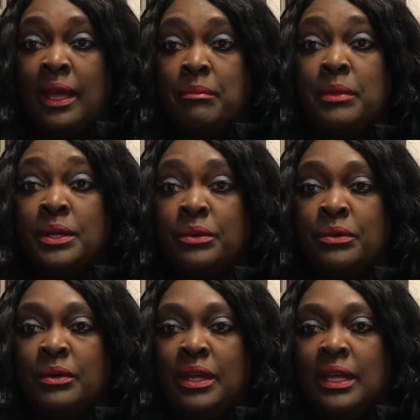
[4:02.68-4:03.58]
at
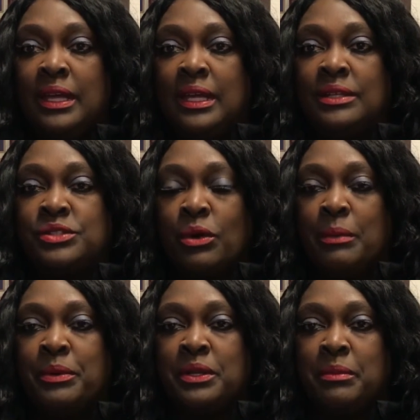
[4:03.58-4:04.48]
middle. And so I
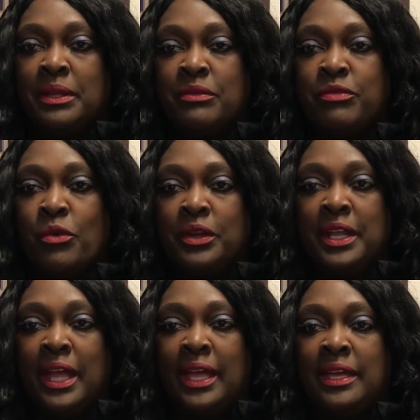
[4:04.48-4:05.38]
put him in the 4
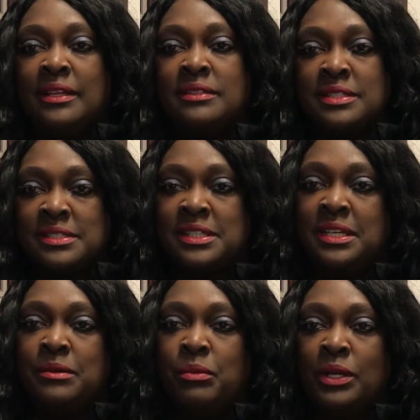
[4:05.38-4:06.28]
and the 8 to
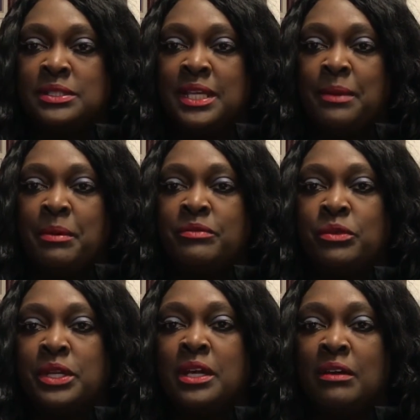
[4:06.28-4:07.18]
see what type
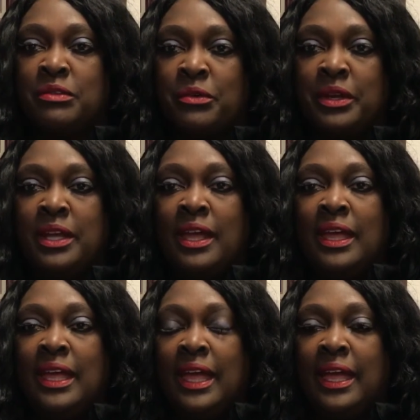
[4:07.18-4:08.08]
of recovery.
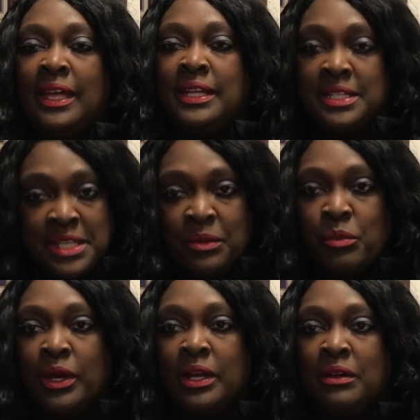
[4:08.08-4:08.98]
And he
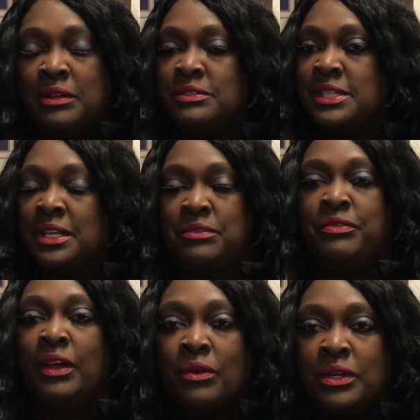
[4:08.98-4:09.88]
did well, he said he
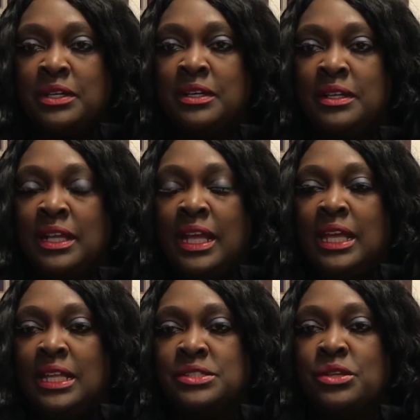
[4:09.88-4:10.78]
felt good,
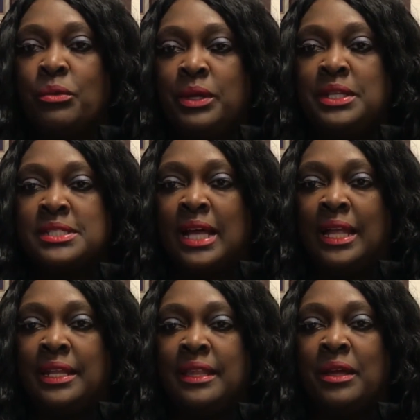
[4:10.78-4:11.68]
and so we
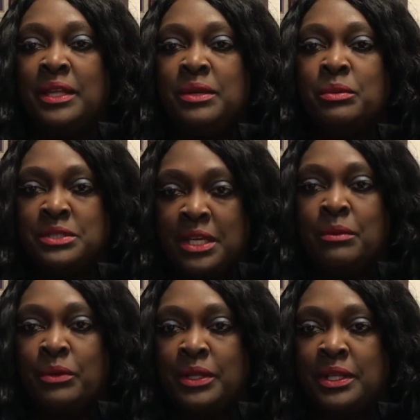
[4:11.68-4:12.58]
decided that he would
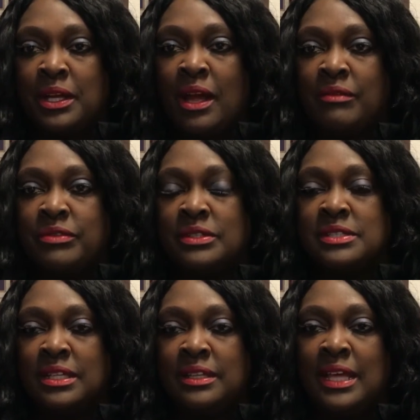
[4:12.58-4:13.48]
double in the
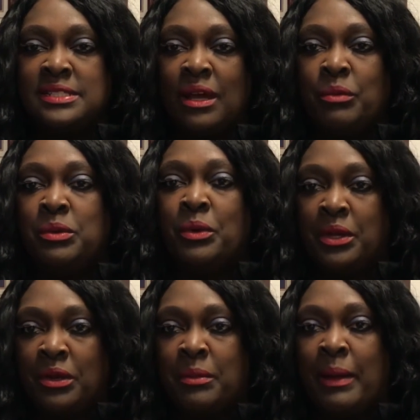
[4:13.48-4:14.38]
conference. And that's how we
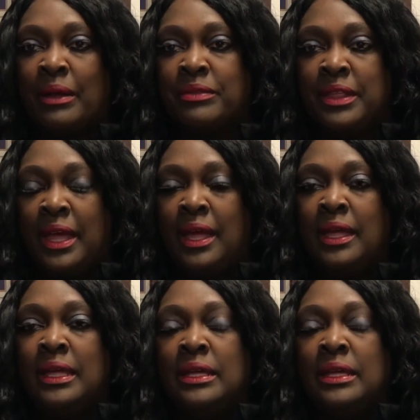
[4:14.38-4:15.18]
went on about that.